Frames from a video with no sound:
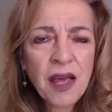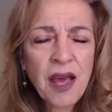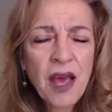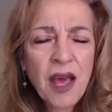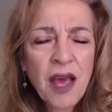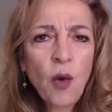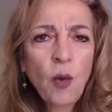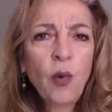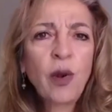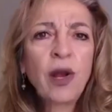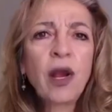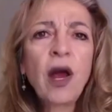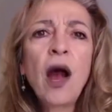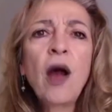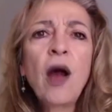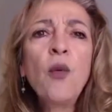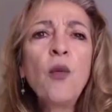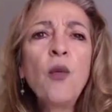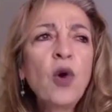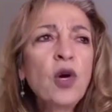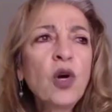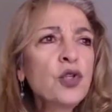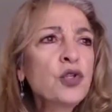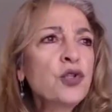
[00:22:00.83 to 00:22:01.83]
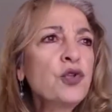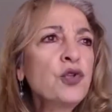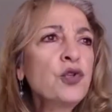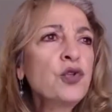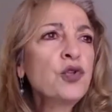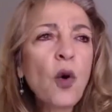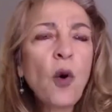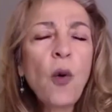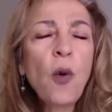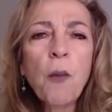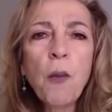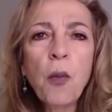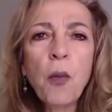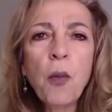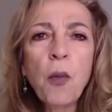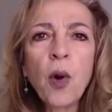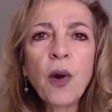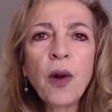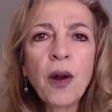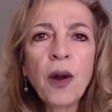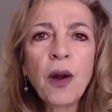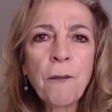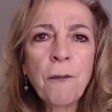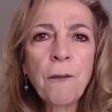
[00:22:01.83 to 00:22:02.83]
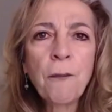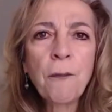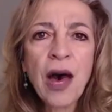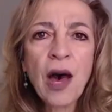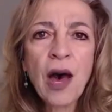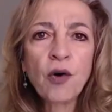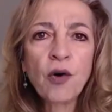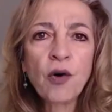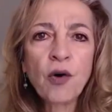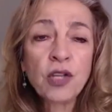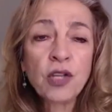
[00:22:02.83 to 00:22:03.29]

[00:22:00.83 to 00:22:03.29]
When I want to know more about